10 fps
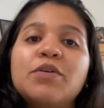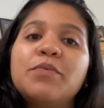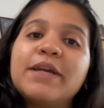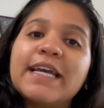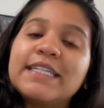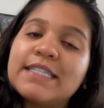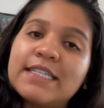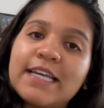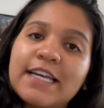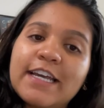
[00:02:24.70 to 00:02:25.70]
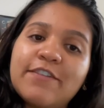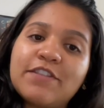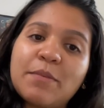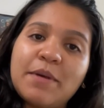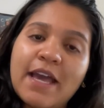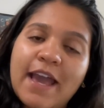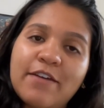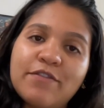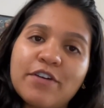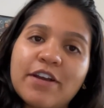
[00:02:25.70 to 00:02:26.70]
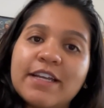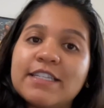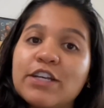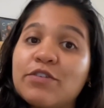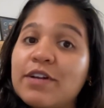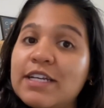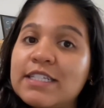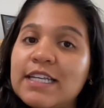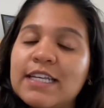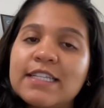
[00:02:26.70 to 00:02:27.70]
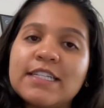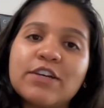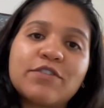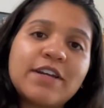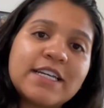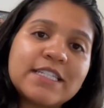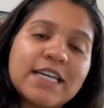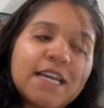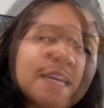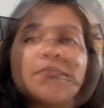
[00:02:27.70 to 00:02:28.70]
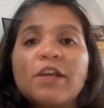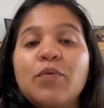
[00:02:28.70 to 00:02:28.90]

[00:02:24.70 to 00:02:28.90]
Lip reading: We can see if the behavior is increasing, is decreasing.